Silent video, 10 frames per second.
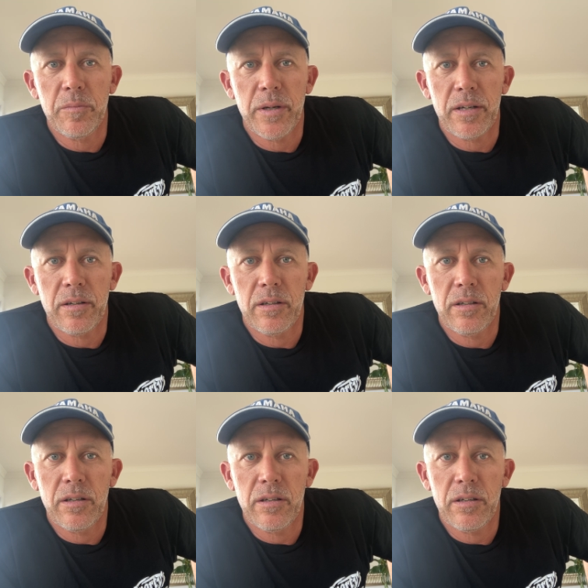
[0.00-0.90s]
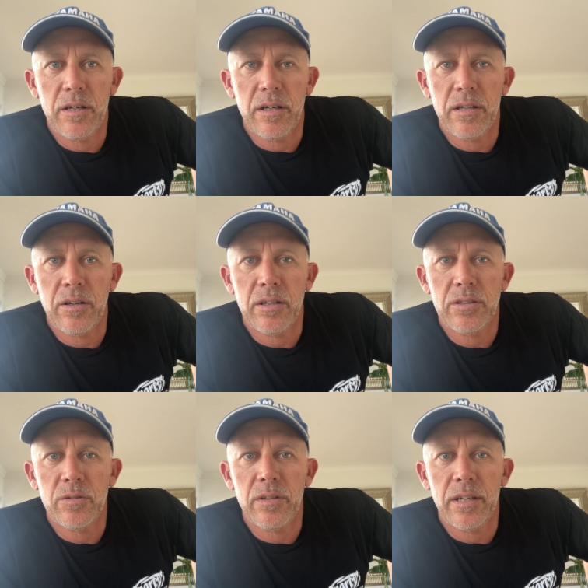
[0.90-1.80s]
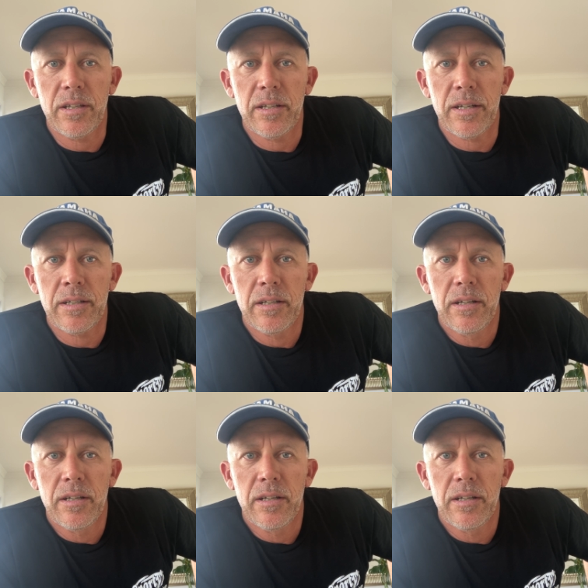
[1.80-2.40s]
but there are still the